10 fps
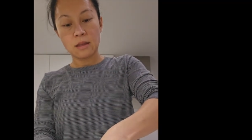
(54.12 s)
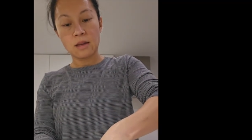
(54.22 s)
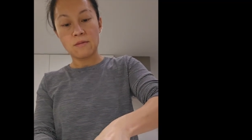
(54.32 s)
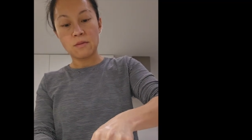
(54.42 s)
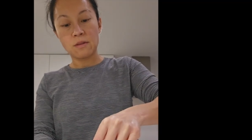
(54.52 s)

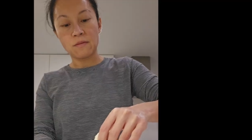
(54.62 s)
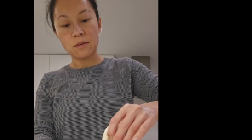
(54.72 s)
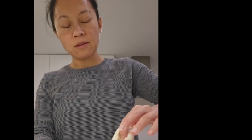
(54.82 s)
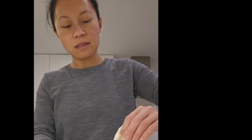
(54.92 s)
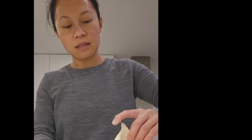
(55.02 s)
And for the
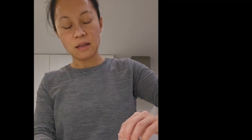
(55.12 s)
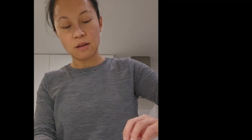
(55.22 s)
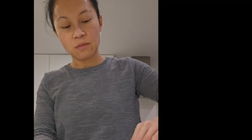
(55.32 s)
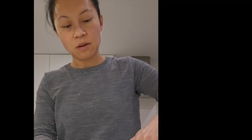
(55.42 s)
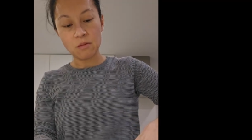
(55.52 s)
first set, you
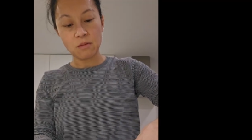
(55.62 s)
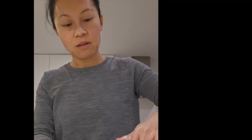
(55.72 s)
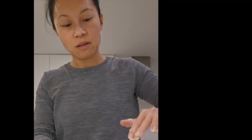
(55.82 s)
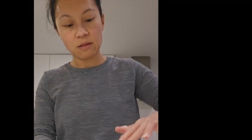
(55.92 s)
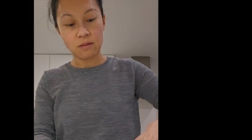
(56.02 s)

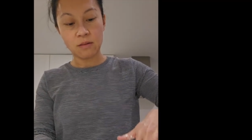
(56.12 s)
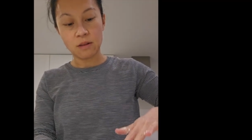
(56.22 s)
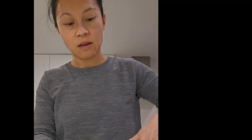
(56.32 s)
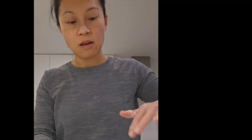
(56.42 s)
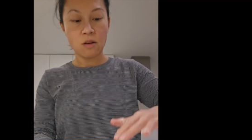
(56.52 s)
probably
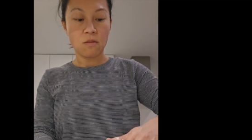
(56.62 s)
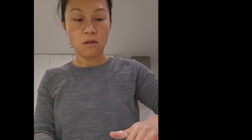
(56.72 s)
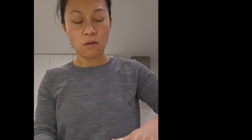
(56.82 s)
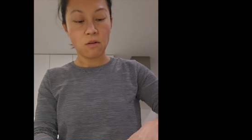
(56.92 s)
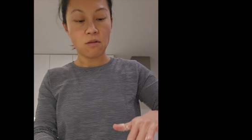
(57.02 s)

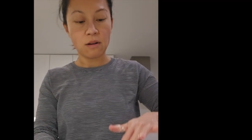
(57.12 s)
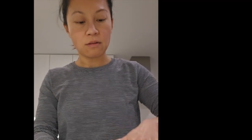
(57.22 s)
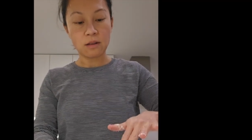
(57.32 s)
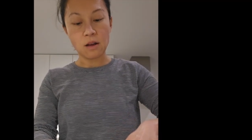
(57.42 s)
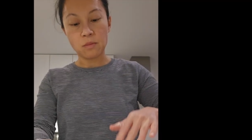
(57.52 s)
want to go
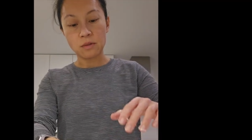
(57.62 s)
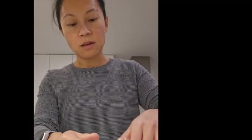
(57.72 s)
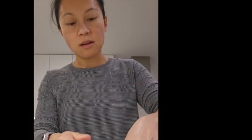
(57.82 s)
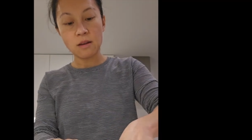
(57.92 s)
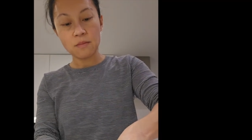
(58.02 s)
around a couple
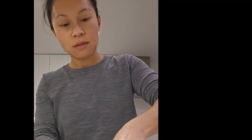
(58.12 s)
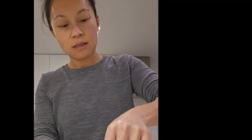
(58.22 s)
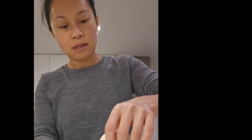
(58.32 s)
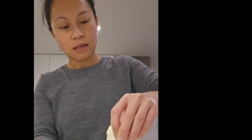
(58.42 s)
times.